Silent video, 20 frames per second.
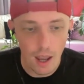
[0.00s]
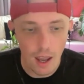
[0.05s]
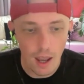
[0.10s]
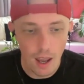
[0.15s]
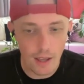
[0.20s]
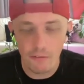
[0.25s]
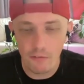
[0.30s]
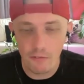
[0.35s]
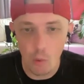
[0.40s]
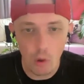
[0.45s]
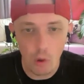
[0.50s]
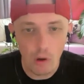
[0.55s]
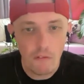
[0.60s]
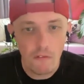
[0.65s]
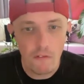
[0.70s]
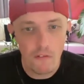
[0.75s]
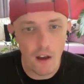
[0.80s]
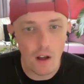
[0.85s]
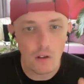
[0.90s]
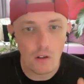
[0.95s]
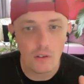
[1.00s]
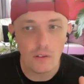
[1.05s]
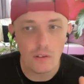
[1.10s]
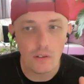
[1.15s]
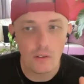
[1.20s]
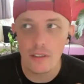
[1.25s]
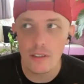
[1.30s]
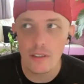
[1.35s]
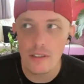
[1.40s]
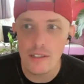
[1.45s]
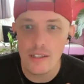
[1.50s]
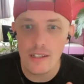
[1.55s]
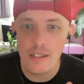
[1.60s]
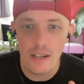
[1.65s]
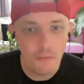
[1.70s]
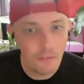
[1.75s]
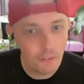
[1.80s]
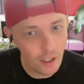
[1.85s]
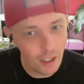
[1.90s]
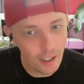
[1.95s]
and four felt
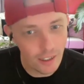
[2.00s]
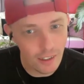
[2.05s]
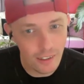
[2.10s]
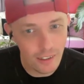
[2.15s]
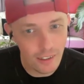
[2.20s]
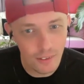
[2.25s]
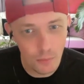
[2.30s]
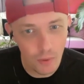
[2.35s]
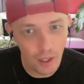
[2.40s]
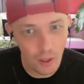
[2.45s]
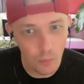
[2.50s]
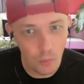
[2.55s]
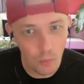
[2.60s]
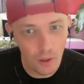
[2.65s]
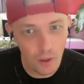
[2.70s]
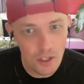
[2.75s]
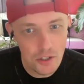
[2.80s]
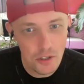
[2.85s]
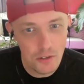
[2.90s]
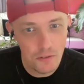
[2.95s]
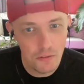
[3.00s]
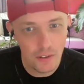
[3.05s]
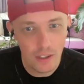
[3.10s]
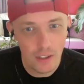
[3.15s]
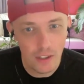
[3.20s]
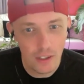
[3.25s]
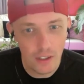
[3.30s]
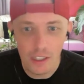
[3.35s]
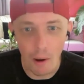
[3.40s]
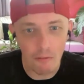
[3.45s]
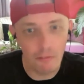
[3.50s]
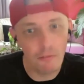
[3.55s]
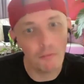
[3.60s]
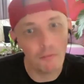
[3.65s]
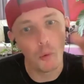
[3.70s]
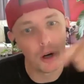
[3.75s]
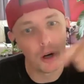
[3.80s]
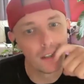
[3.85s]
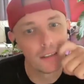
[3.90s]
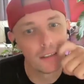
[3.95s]
different like what did you feel about
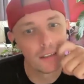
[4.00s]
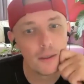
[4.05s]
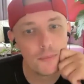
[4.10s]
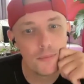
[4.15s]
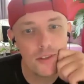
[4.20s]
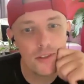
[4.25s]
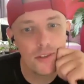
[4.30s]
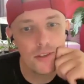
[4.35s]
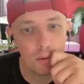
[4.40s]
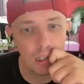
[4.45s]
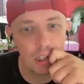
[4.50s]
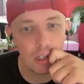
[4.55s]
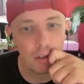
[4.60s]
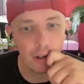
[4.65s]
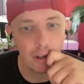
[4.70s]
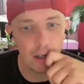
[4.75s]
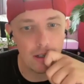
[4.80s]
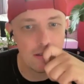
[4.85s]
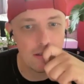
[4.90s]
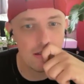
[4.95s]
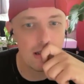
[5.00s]
four i'm so curious